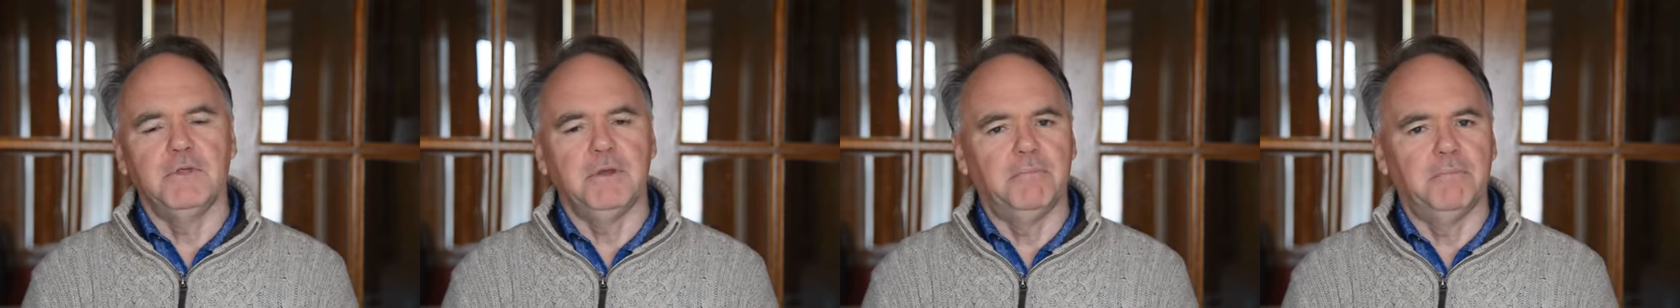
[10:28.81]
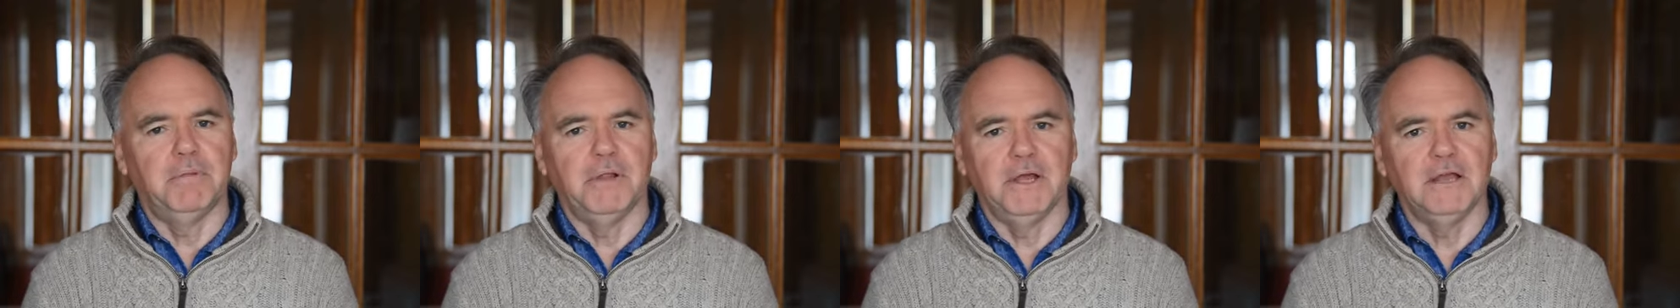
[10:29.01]

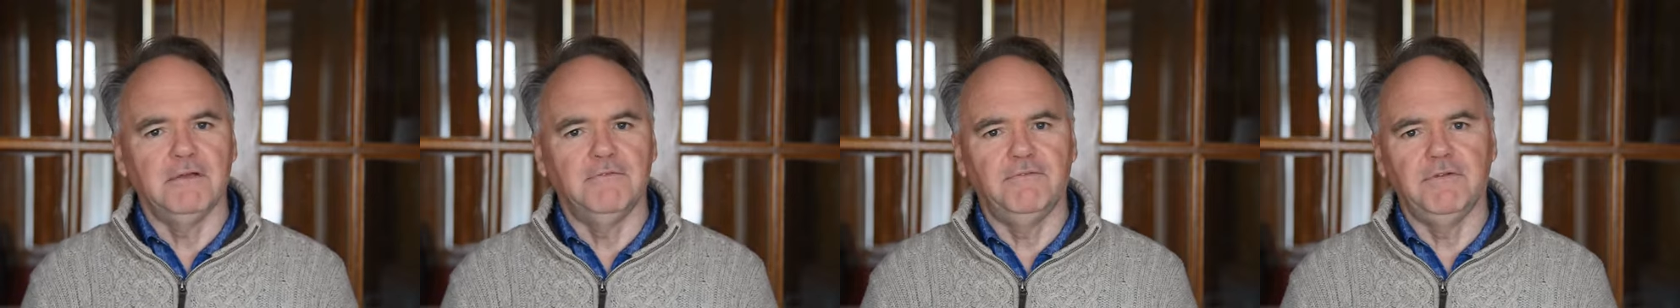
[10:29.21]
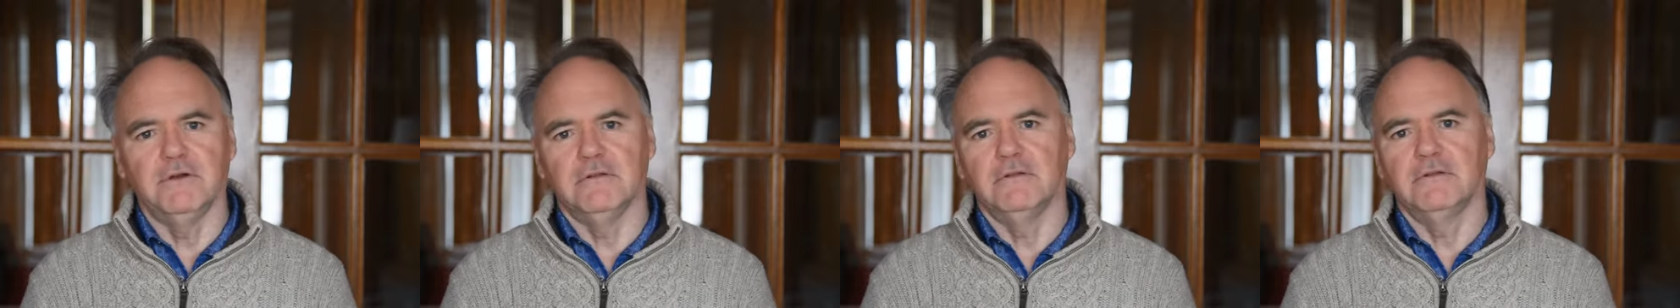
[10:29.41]
playing
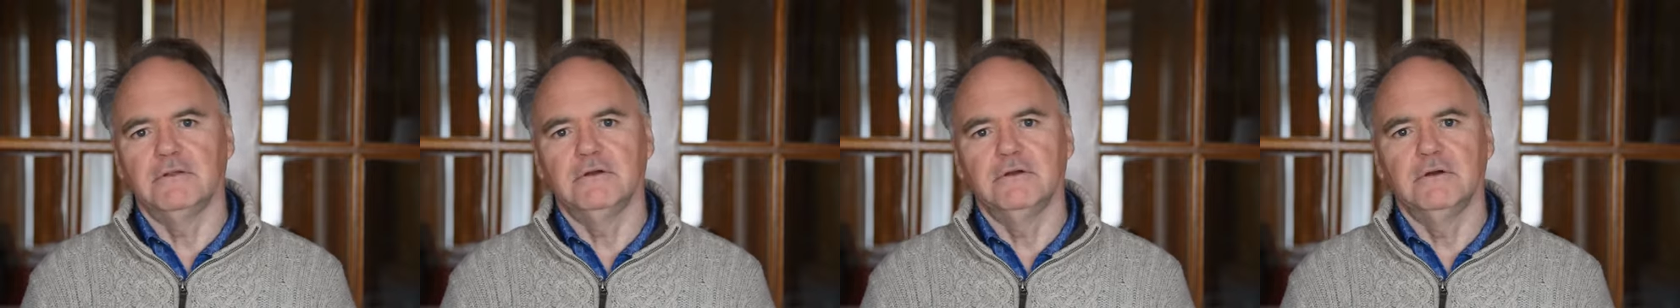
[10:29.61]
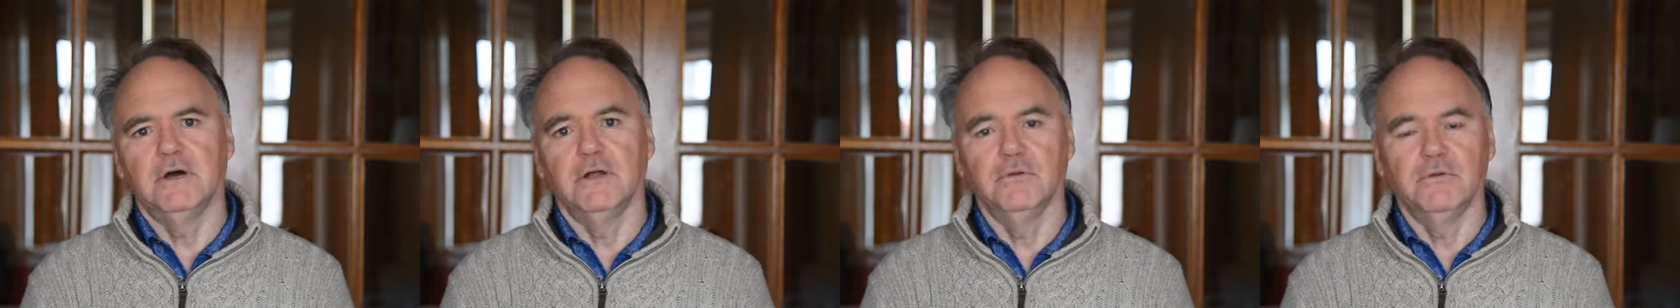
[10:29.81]
field,
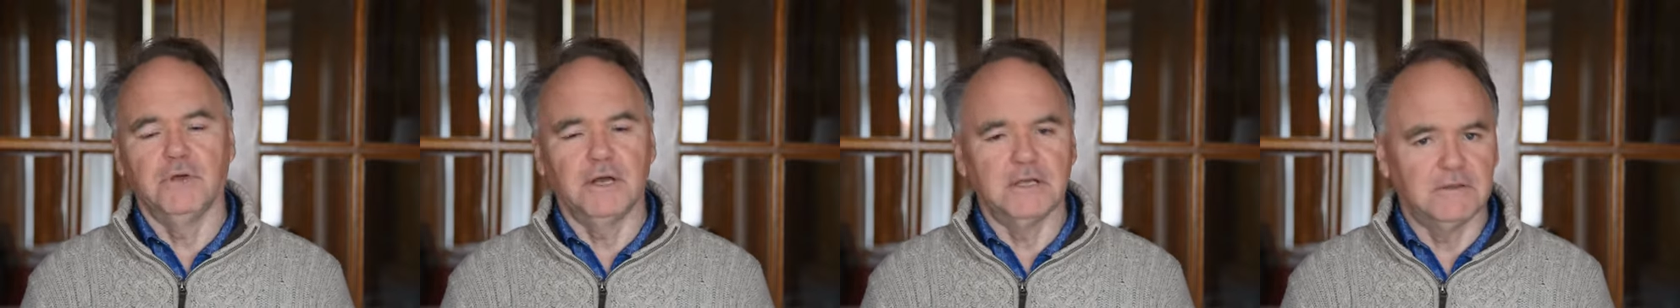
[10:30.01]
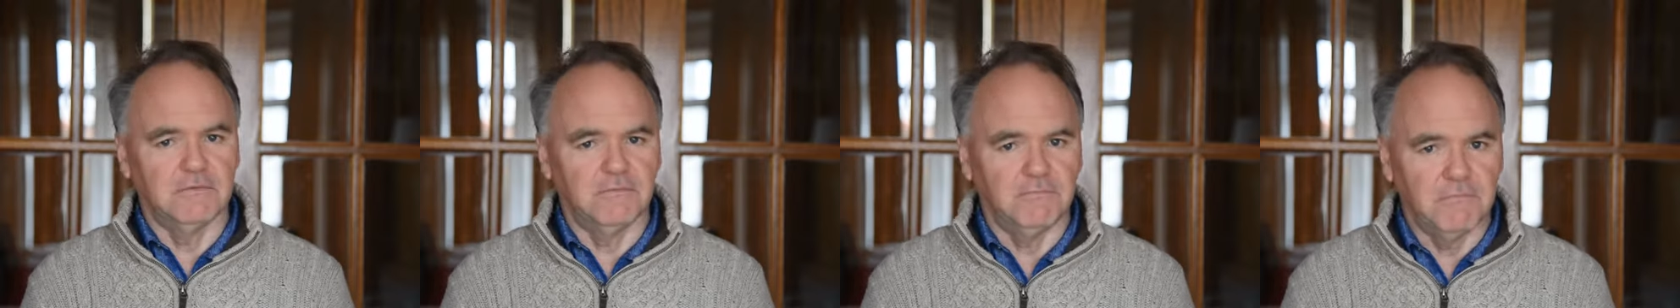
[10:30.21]
although
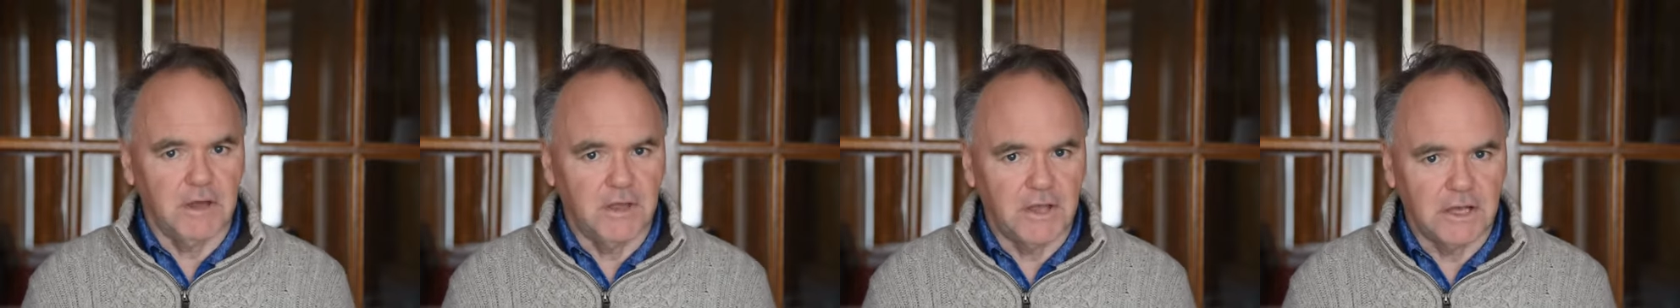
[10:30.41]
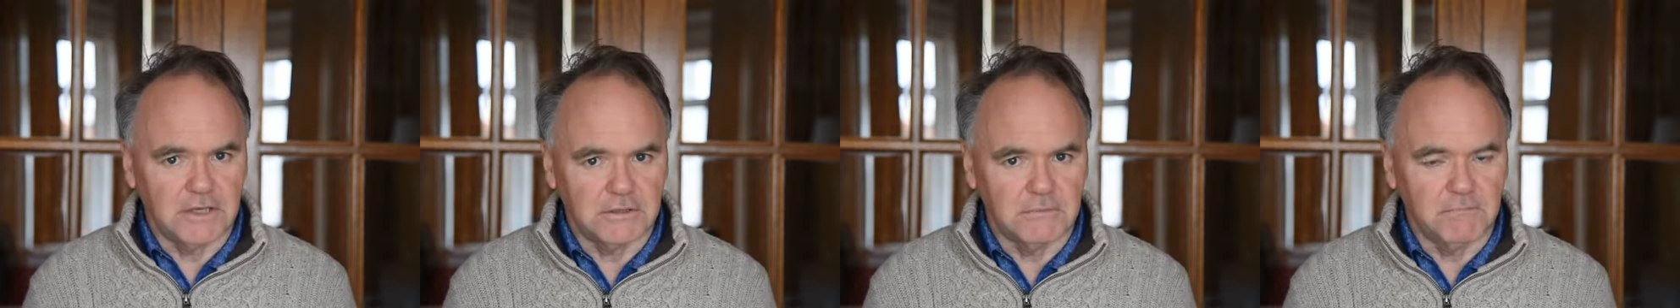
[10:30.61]

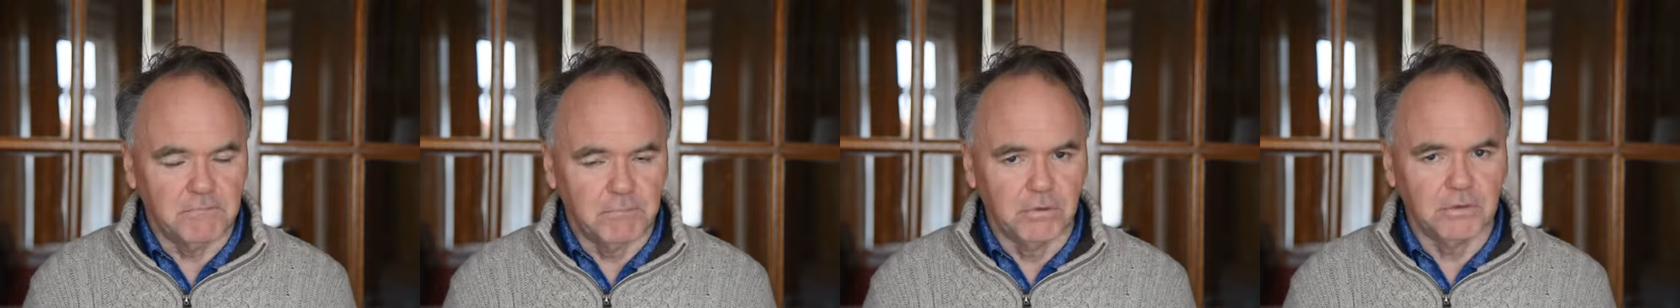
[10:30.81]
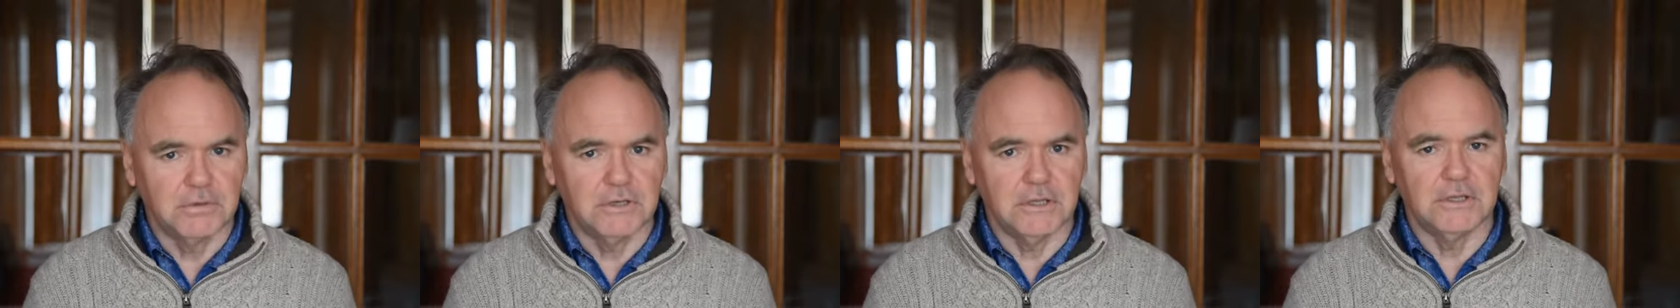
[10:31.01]
that's
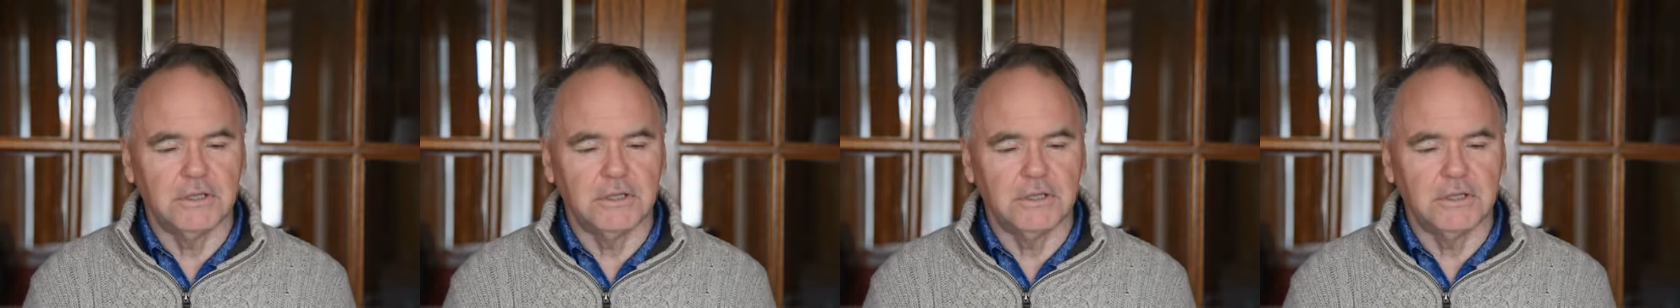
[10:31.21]
important.